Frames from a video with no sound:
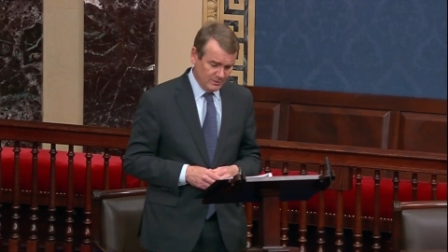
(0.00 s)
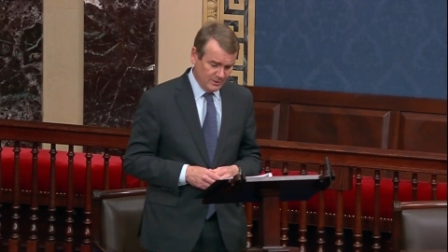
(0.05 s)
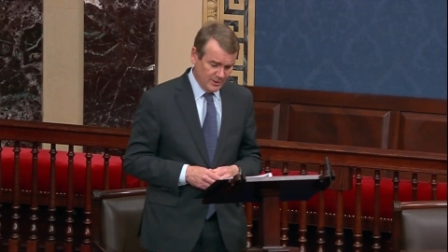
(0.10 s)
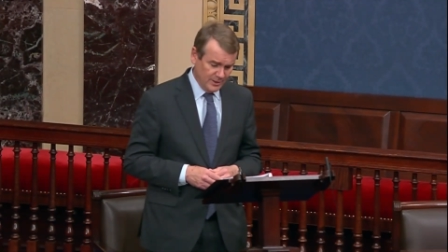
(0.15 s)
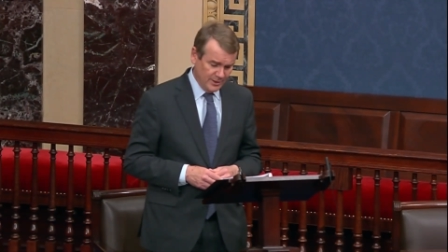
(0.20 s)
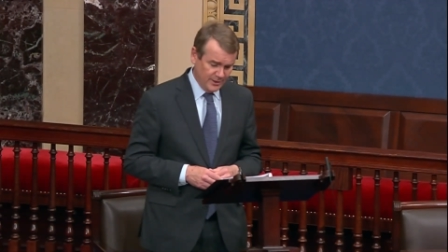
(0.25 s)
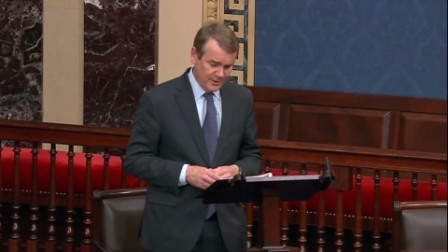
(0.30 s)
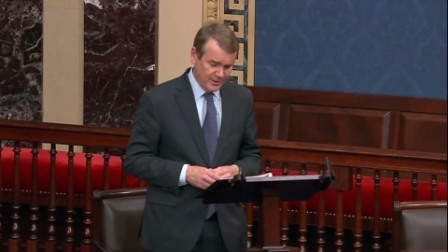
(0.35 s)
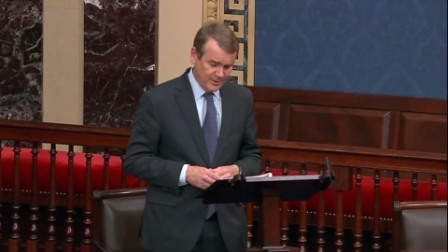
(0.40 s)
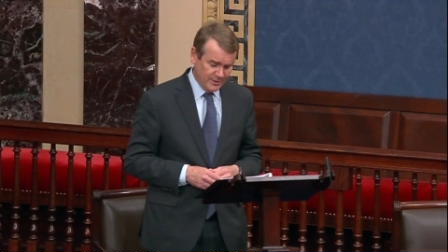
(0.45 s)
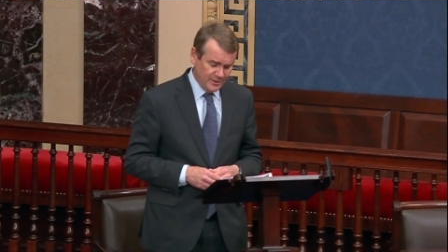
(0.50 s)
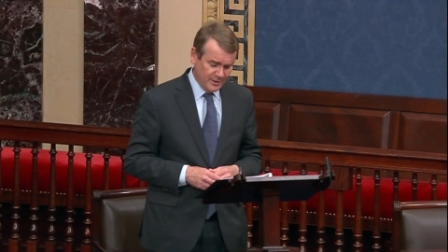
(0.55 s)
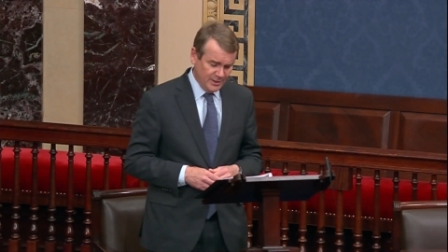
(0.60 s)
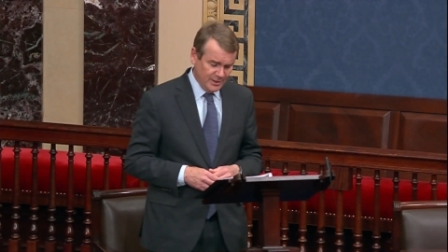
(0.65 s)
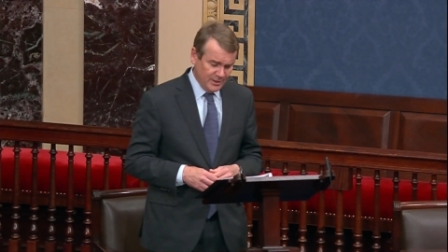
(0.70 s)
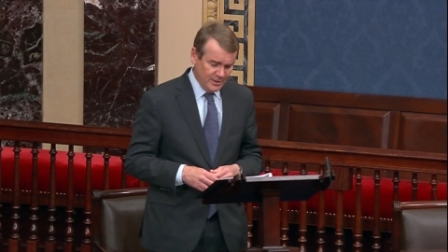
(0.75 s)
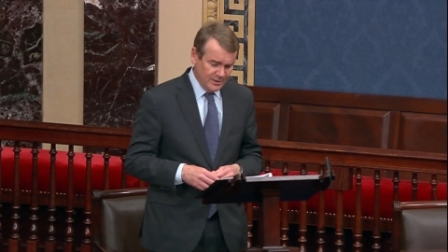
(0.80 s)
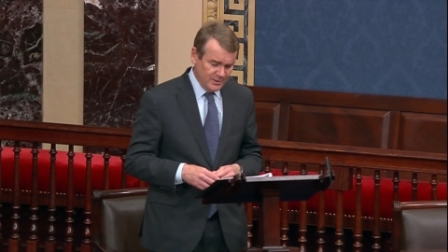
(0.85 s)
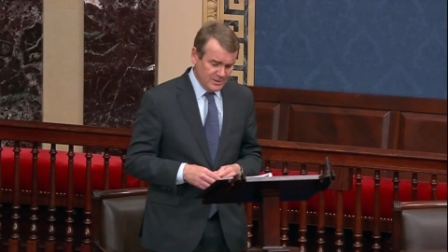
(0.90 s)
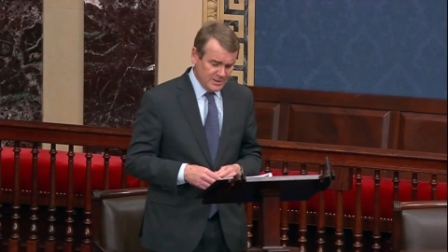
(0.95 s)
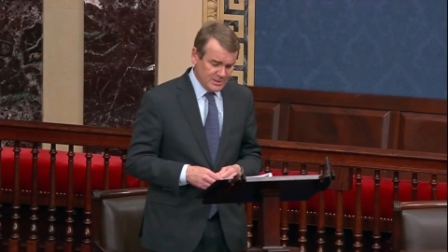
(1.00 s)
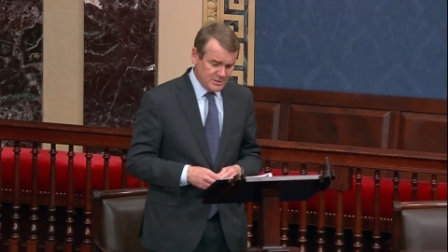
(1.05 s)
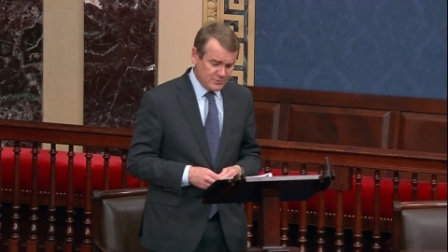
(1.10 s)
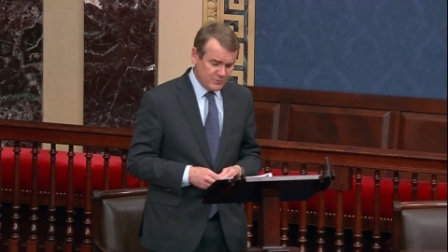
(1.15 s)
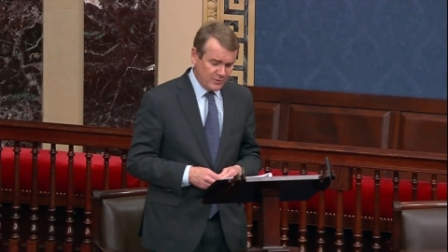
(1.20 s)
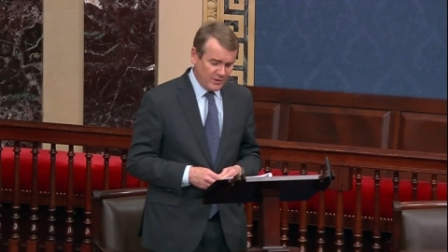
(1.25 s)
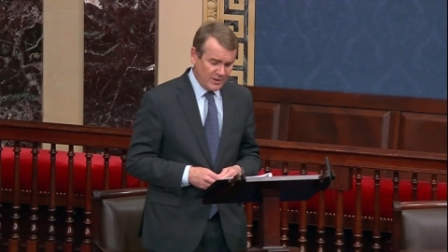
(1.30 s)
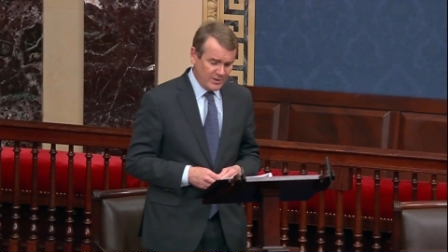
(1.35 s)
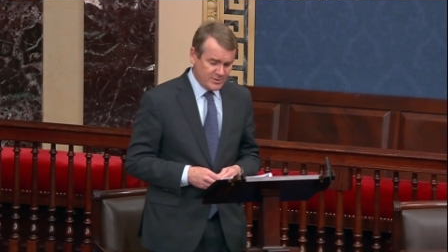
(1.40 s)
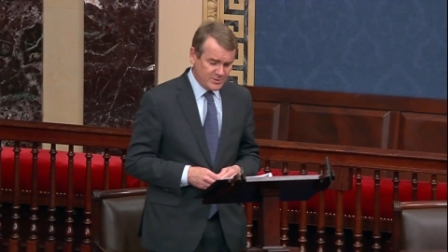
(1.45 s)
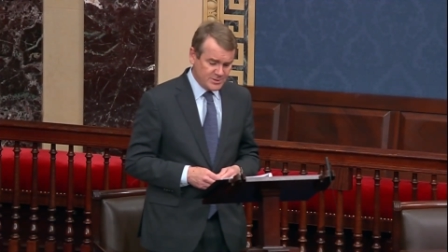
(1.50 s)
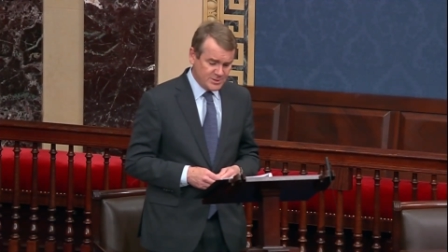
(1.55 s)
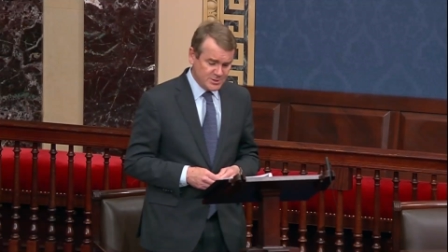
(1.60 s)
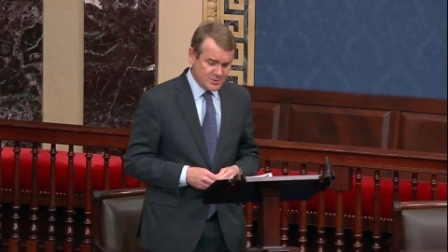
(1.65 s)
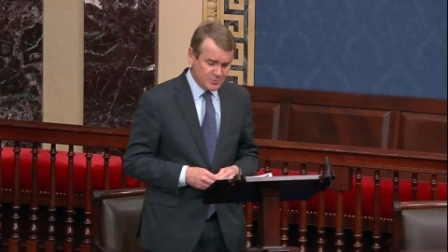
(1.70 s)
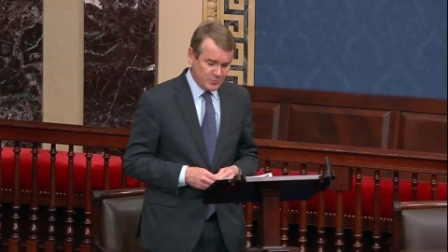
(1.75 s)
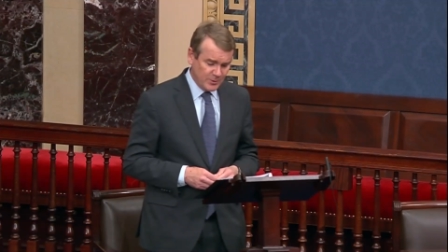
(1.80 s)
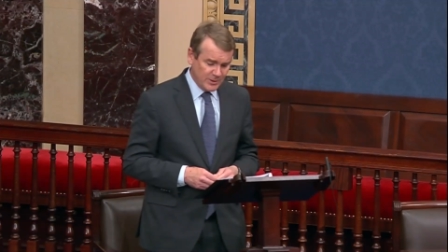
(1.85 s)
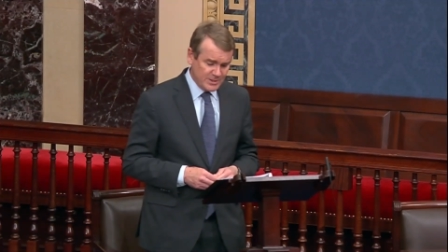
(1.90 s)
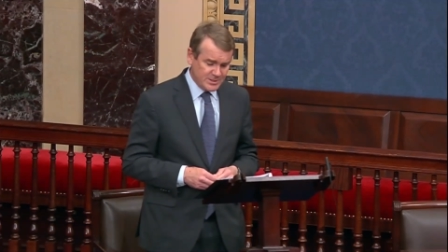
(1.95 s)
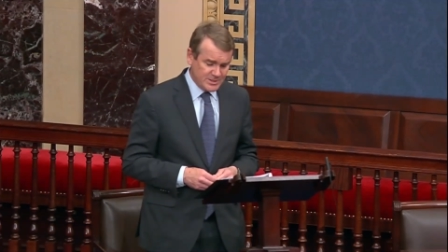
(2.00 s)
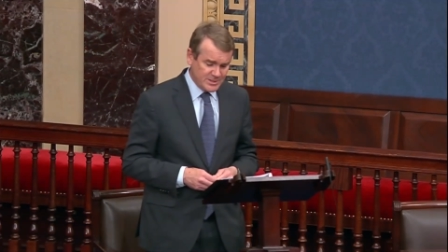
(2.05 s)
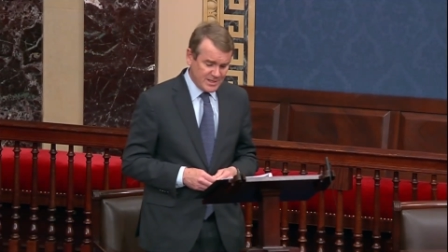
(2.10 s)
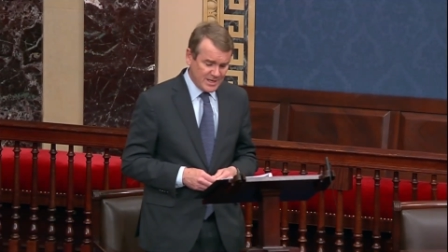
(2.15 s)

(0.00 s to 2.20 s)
And these fires displaced